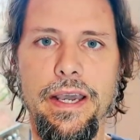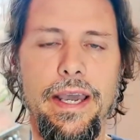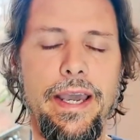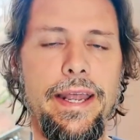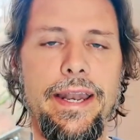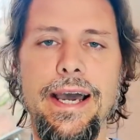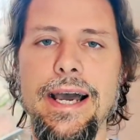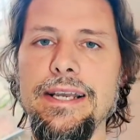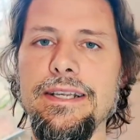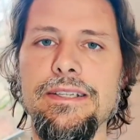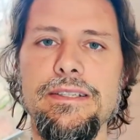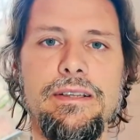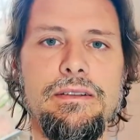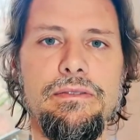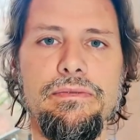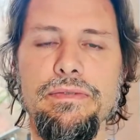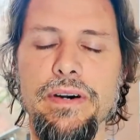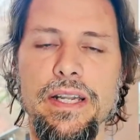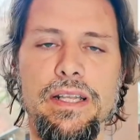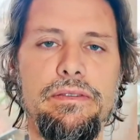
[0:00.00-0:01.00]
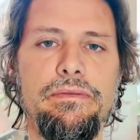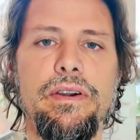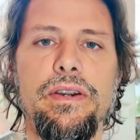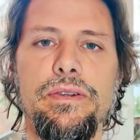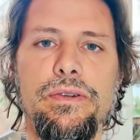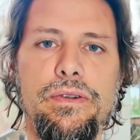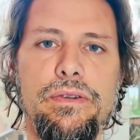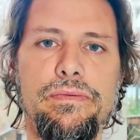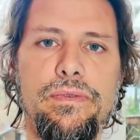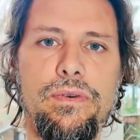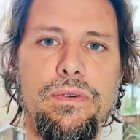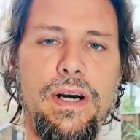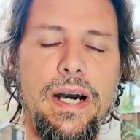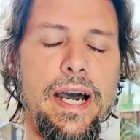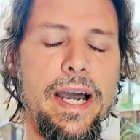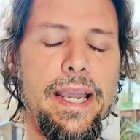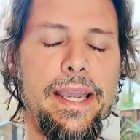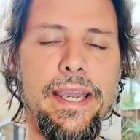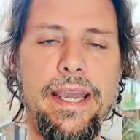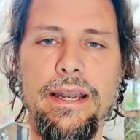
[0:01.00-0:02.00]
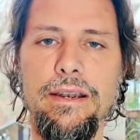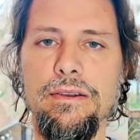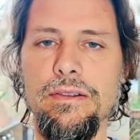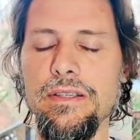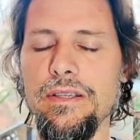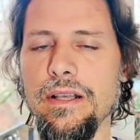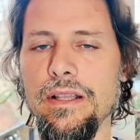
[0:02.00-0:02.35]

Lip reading: and I still find it very useful. I cannot